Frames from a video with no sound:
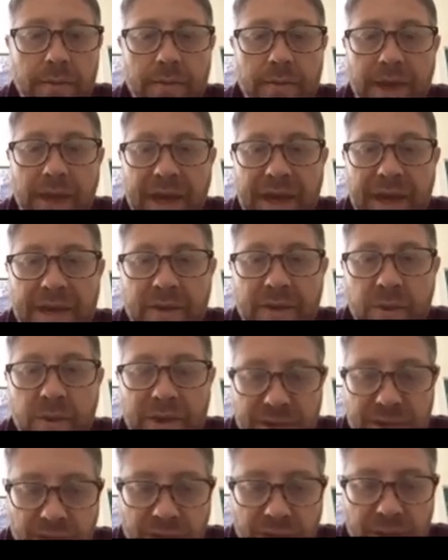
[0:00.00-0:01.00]
And we
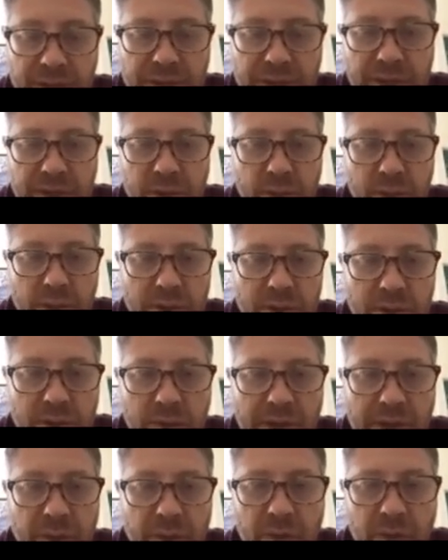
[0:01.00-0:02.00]
start to do
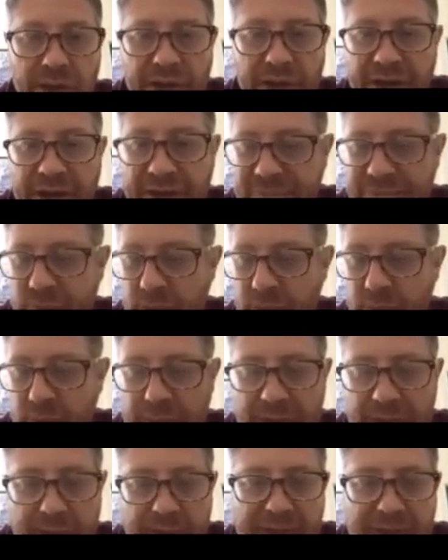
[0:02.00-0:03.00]
a runoff where
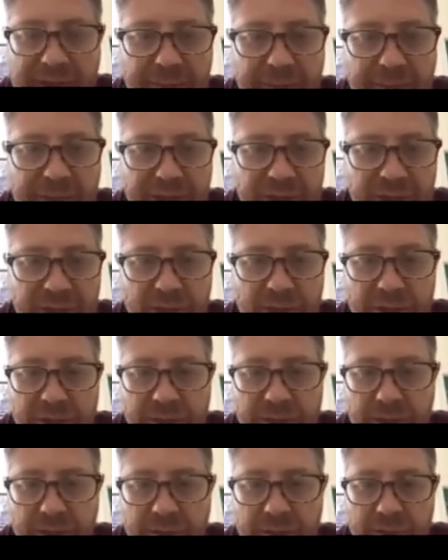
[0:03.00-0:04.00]
we take
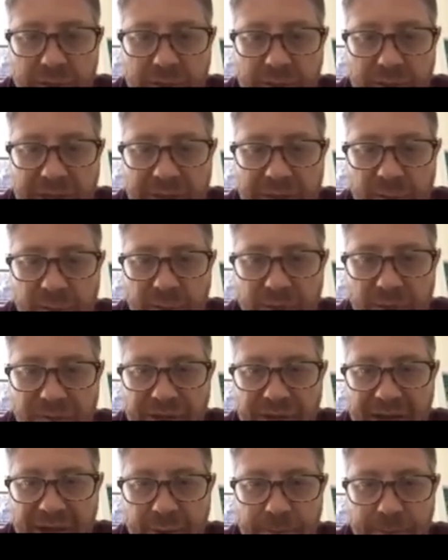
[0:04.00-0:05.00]
pictures as we move
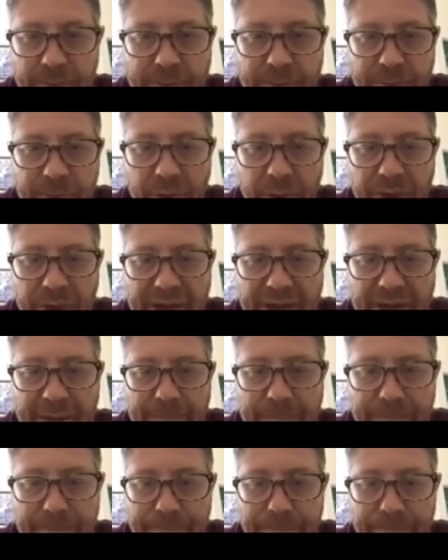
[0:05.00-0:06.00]
down the leg
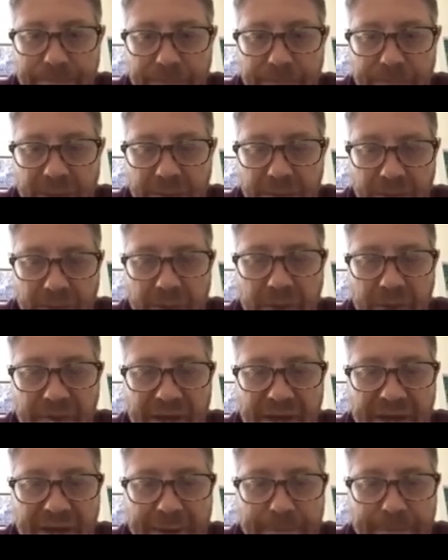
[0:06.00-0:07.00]
and the
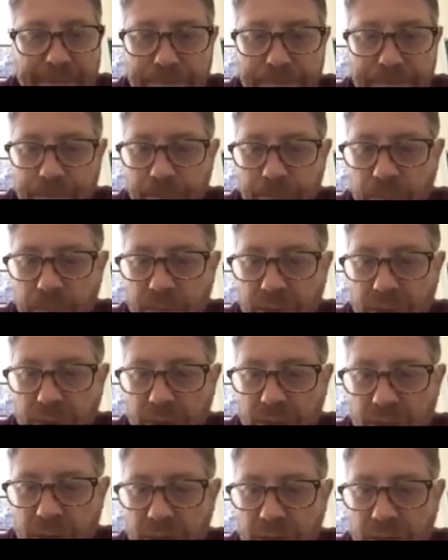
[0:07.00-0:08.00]
thigh.
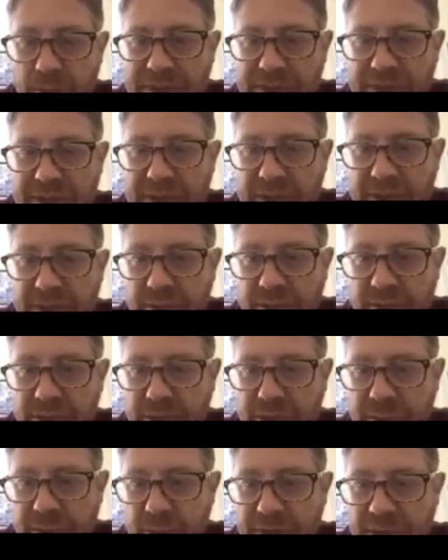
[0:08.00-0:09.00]
We see that there's
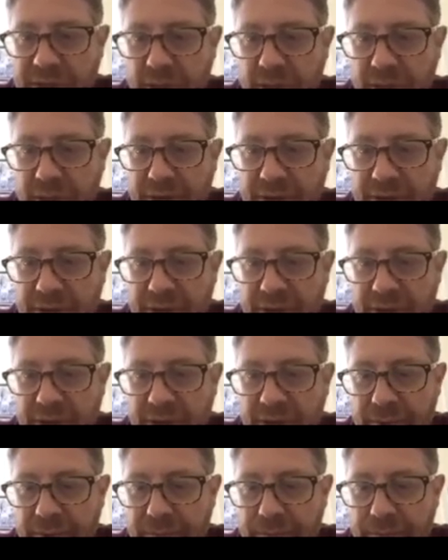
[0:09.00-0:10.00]
some irregularity
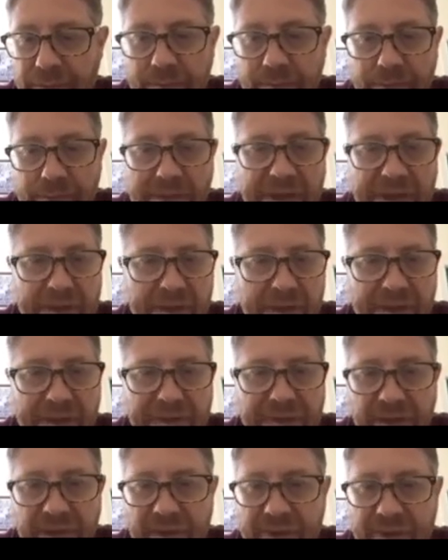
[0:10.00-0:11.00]
here, but
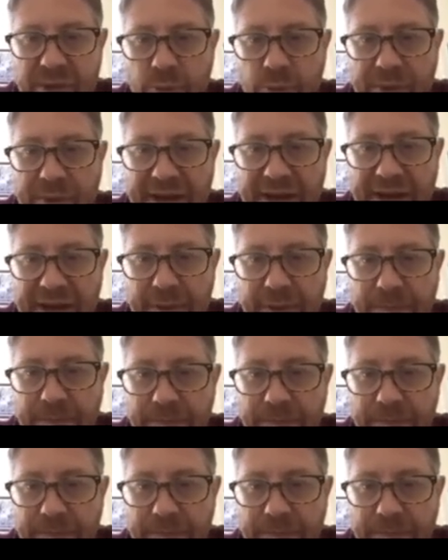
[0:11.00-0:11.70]
nothing looks too bad.